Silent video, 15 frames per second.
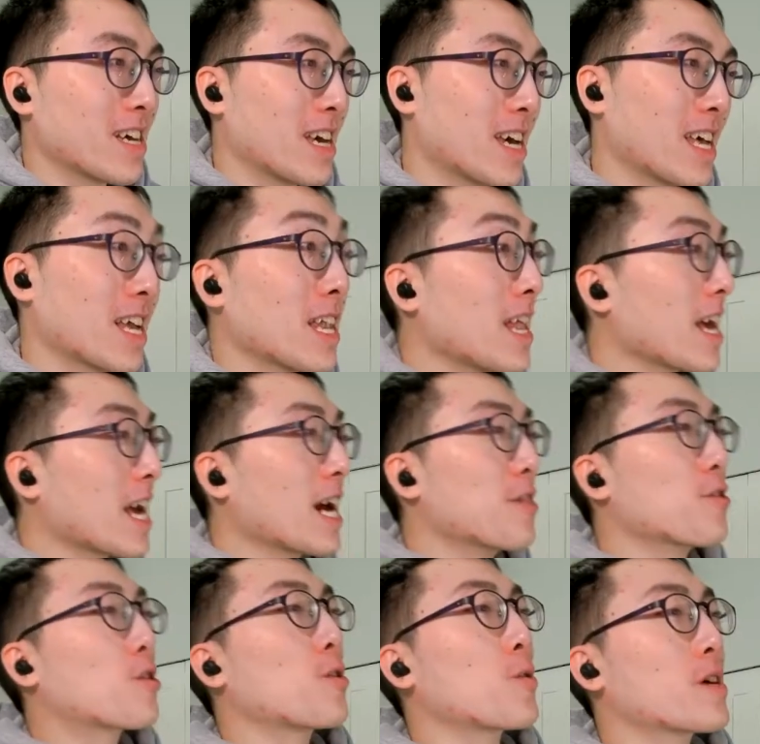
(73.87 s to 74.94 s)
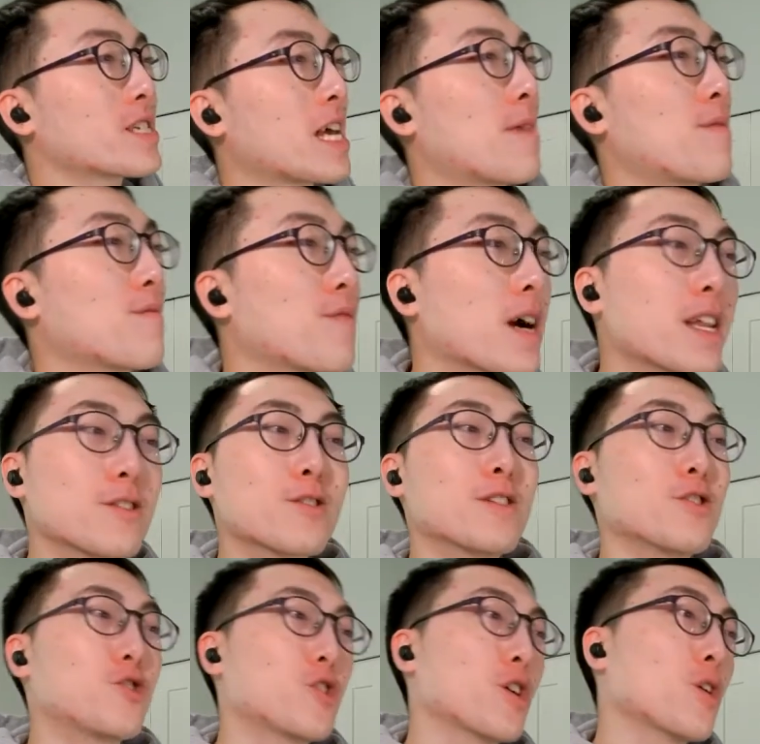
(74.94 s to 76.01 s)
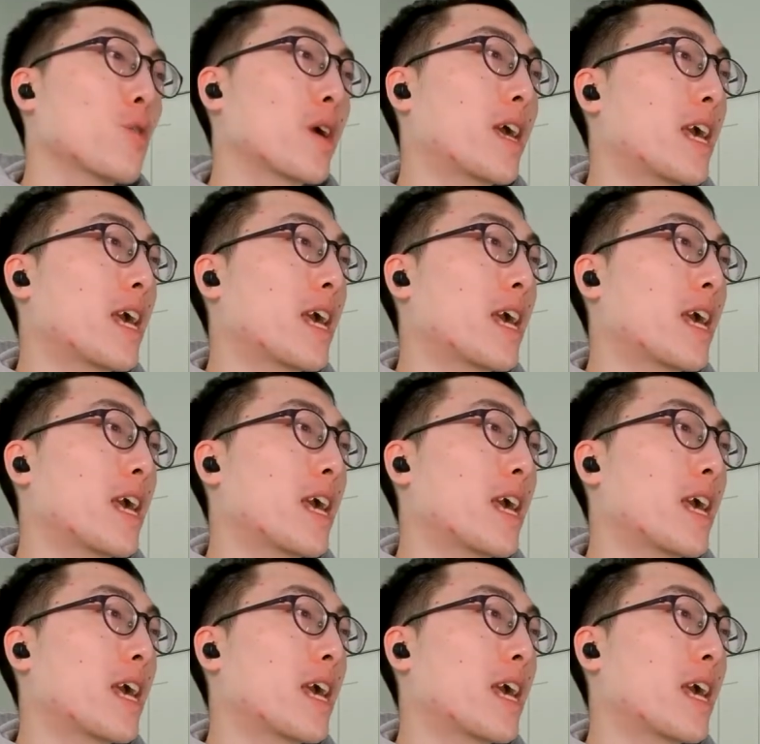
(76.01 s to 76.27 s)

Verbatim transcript: And unlike other goalies I've invited to the show,